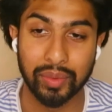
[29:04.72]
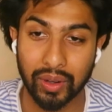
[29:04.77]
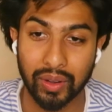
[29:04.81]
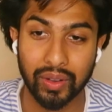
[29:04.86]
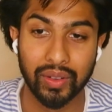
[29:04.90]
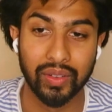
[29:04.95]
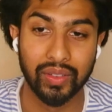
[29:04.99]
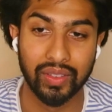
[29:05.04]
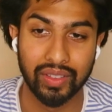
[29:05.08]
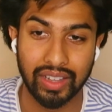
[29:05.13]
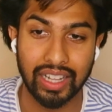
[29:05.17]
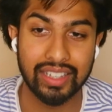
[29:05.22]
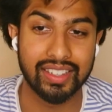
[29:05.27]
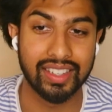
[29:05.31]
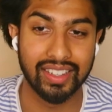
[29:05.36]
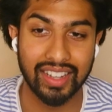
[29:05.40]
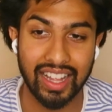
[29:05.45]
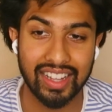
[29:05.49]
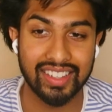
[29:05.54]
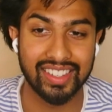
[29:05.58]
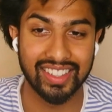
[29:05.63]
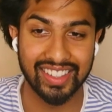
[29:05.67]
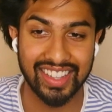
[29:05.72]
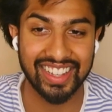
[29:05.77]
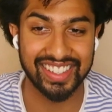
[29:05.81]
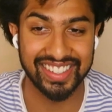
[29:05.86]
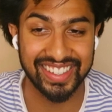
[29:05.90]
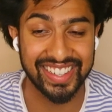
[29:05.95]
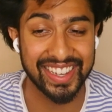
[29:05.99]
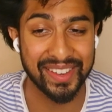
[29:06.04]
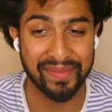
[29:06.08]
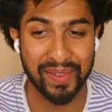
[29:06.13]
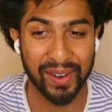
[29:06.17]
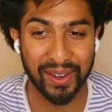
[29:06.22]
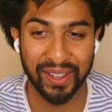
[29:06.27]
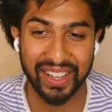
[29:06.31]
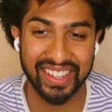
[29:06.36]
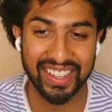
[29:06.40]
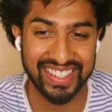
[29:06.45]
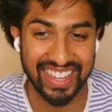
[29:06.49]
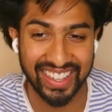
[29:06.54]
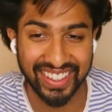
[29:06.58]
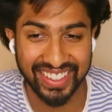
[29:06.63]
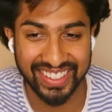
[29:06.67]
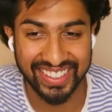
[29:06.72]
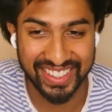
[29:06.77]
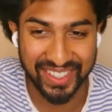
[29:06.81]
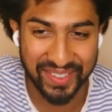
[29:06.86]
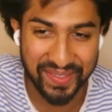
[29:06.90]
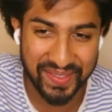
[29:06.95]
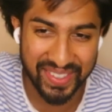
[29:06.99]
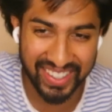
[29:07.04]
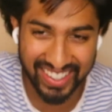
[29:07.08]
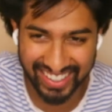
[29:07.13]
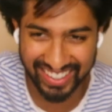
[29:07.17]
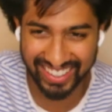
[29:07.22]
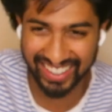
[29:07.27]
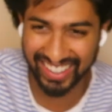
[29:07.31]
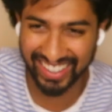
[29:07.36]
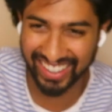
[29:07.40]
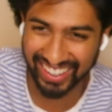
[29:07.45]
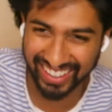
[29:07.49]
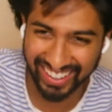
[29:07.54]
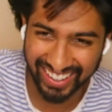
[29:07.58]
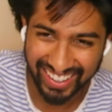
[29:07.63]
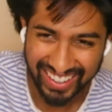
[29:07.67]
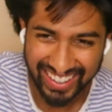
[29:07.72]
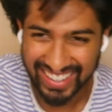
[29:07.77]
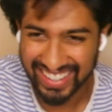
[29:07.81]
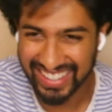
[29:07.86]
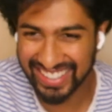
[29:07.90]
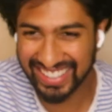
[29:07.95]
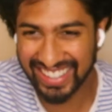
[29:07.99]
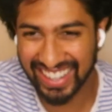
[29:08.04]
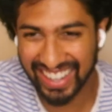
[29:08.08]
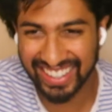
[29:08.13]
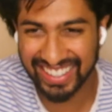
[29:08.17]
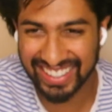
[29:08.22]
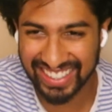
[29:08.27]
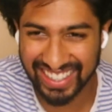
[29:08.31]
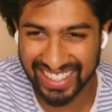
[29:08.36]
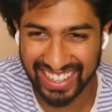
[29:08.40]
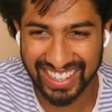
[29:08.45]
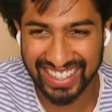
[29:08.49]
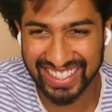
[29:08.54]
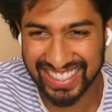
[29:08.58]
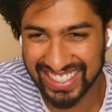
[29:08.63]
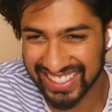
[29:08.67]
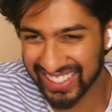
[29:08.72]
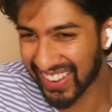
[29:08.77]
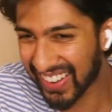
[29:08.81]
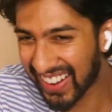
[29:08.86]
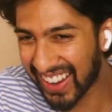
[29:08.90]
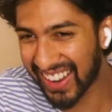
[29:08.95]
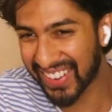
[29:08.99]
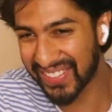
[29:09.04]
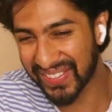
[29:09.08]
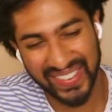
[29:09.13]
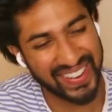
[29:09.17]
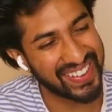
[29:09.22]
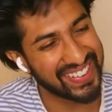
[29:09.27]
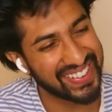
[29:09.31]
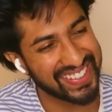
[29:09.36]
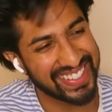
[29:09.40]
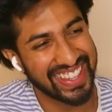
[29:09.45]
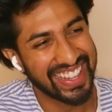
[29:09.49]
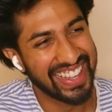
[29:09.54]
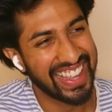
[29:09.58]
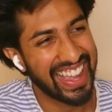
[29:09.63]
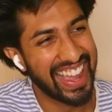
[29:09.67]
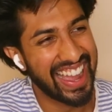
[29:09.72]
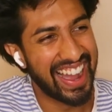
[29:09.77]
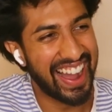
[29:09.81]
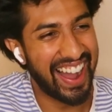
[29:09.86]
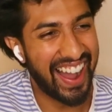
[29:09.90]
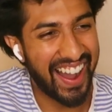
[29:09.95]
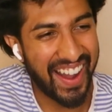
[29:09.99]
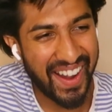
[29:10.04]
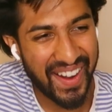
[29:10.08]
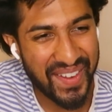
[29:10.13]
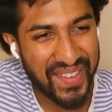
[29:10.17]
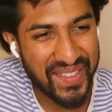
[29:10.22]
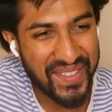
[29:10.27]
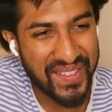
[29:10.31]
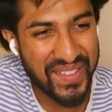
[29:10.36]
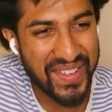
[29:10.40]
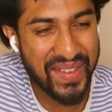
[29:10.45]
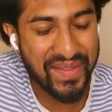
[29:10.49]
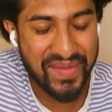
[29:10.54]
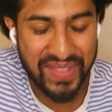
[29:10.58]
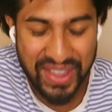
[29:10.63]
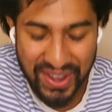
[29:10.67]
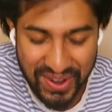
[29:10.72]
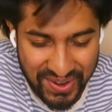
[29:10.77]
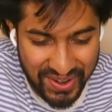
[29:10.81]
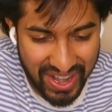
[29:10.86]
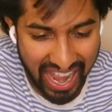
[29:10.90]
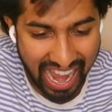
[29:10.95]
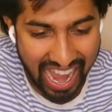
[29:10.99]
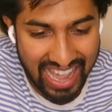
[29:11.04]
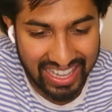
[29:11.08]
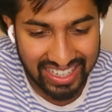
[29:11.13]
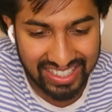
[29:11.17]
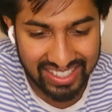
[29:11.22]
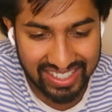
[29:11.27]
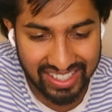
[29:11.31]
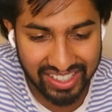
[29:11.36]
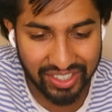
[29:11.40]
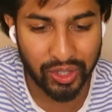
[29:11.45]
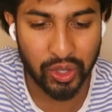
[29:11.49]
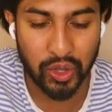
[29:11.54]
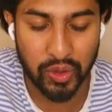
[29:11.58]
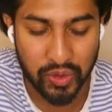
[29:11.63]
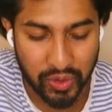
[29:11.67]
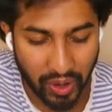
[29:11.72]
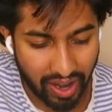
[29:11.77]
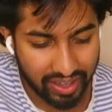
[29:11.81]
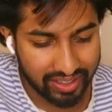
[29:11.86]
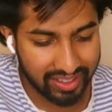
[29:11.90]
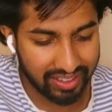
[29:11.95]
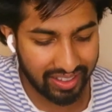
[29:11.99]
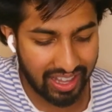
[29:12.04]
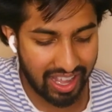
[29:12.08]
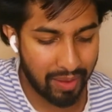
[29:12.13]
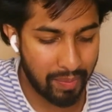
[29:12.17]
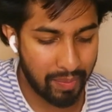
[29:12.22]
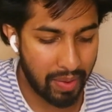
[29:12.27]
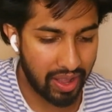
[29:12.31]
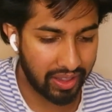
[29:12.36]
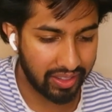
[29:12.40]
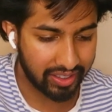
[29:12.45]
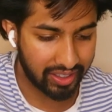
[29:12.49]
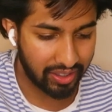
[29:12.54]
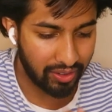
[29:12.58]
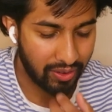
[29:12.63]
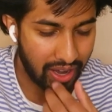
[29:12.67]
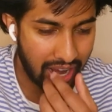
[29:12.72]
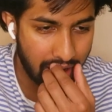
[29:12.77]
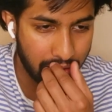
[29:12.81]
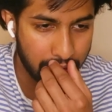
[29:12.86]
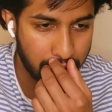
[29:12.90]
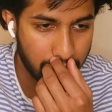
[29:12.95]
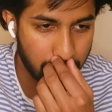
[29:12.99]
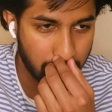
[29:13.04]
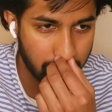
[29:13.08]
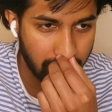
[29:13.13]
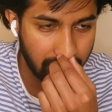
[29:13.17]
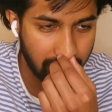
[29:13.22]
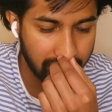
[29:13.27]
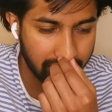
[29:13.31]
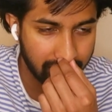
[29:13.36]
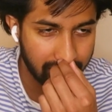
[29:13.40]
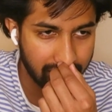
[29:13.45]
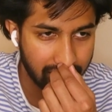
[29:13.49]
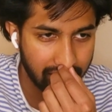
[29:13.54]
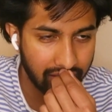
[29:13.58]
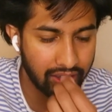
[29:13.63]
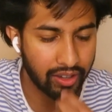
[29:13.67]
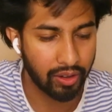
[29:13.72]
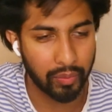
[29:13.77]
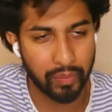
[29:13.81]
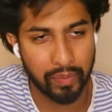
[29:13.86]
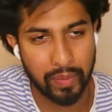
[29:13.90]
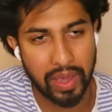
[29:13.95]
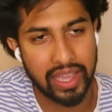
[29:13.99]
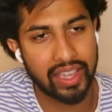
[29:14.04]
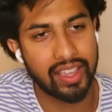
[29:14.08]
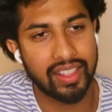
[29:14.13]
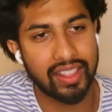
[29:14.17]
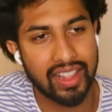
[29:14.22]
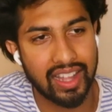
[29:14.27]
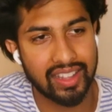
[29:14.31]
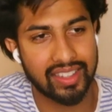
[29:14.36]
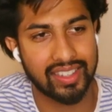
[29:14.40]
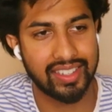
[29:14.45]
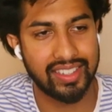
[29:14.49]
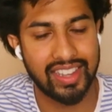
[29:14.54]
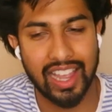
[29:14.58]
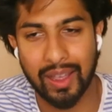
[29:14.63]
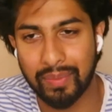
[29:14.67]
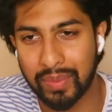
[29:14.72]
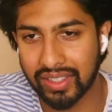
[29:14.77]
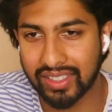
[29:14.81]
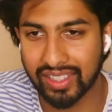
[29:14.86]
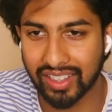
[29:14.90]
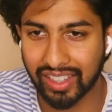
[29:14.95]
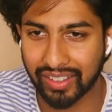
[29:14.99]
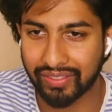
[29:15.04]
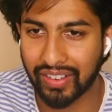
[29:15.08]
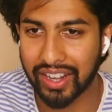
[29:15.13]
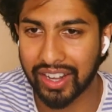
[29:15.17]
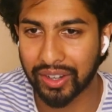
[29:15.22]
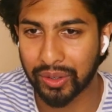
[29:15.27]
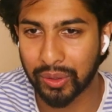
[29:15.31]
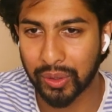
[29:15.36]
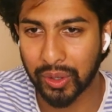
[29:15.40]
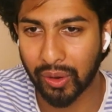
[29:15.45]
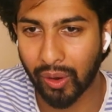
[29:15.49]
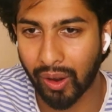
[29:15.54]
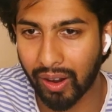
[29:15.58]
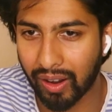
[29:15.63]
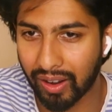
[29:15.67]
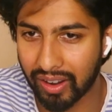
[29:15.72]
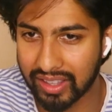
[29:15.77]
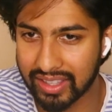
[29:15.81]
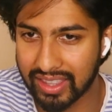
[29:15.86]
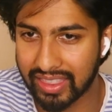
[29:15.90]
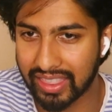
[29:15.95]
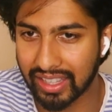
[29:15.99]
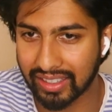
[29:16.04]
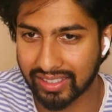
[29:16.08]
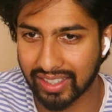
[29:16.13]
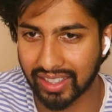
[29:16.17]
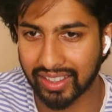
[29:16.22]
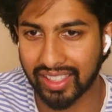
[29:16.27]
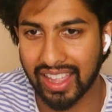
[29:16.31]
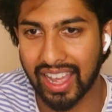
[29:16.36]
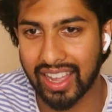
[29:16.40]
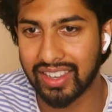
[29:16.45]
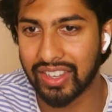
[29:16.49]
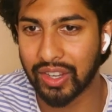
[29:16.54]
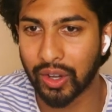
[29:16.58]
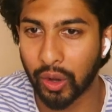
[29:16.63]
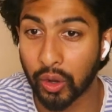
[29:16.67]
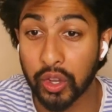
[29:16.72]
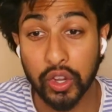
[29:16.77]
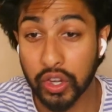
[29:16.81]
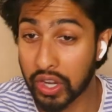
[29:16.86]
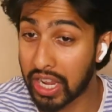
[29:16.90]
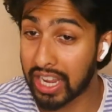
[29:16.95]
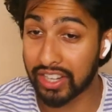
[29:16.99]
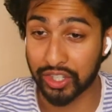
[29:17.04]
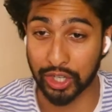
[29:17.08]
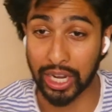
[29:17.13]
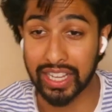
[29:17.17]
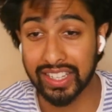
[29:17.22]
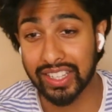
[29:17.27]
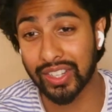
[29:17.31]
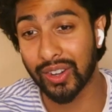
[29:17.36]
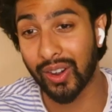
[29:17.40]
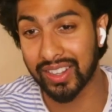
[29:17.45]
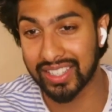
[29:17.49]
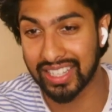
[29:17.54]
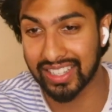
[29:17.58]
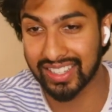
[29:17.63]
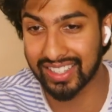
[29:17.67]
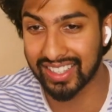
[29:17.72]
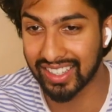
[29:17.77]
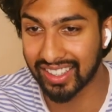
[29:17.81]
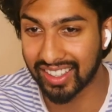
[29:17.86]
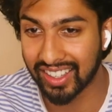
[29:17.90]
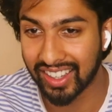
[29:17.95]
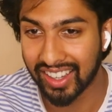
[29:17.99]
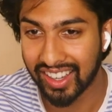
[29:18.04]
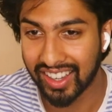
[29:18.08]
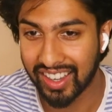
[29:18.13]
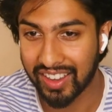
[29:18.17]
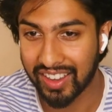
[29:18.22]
bro. That's deep, bro. That's hella deep. gotta shut off, bro. Dude, I guess like, so you talked a lot about like, you know, how you were like, you know, making that step into like finding who you are and things like that, you know, chasing your autistic